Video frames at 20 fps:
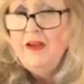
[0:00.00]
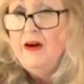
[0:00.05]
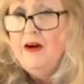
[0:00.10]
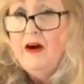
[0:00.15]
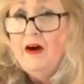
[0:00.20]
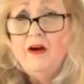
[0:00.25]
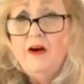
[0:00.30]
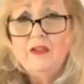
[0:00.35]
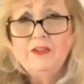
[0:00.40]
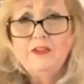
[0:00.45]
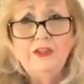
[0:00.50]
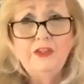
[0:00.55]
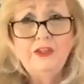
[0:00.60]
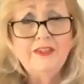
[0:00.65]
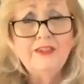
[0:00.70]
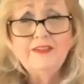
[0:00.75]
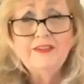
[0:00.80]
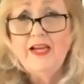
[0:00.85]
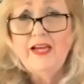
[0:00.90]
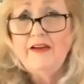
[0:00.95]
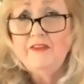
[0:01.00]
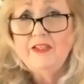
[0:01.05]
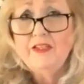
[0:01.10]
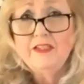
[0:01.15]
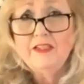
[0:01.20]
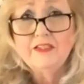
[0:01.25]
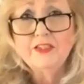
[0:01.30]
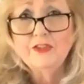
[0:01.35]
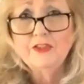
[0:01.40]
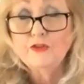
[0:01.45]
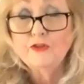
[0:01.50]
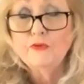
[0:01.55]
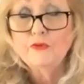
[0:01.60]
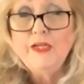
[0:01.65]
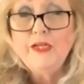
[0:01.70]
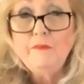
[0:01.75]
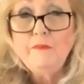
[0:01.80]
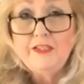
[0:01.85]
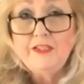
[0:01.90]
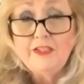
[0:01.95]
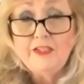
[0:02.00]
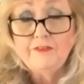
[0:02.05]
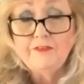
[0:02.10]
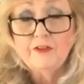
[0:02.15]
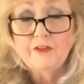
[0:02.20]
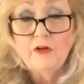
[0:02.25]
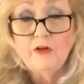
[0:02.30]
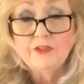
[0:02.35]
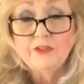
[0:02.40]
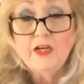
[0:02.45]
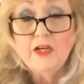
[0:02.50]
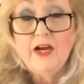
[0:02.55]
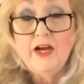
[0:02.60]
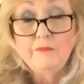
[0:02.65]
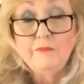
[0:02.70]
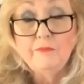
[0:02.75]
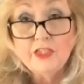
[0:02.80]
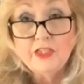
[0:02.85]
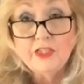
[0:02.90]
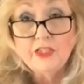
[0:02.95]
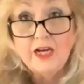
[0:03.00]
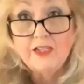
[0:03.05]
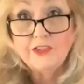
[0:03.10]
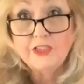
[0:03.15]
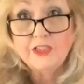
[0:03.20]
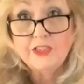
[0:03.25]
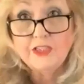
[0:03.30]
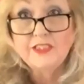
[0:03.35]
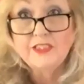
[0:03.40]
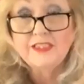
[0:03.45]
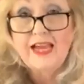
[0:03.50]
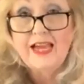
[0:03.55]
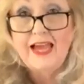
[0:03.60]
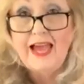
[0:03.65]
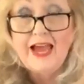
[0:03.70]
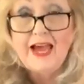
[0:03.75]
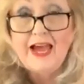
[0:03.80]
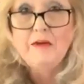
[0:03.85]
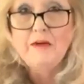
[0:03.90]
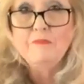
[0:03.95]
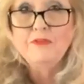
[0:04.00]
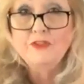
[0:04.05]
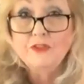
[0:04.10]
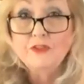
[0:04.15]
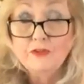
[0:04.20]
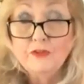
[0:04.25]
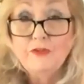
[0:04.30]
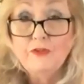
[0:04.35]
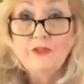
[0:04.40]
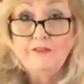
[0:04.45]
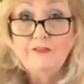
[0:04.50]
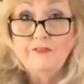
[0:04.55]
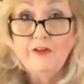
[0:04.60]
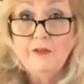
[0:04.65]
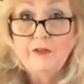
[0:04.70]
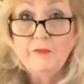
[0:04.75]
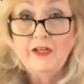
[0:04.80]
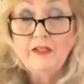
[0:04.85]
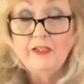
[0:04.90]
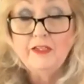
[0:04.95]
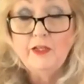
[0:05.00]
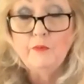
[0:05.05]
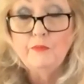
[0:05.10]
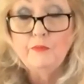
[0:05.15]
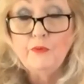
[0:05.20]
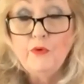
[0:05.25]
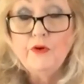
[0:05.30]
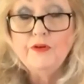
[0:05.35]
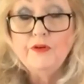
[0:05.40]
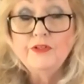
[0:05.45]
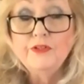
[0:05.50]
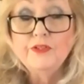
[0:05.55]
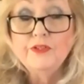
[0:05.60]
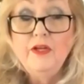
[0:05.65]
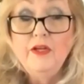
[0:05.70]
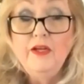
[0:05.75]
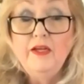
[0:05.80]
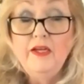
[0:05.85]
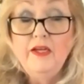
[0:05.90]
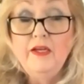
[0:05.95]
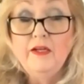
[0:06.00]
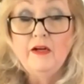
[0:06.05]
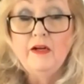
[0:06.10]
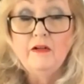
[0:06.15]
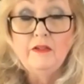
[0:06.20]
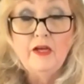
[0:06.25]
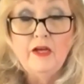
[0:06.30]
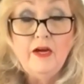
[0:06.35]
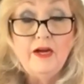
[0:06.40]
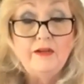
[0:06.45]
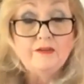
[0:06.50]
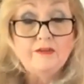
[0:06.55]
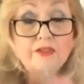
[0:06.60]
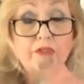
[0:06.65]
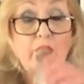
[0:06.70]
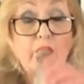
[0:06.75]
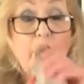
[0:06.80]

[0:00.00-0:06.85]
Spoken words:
are just having an extremely difficult time. Touch is absolutely fundamentally important in our lives.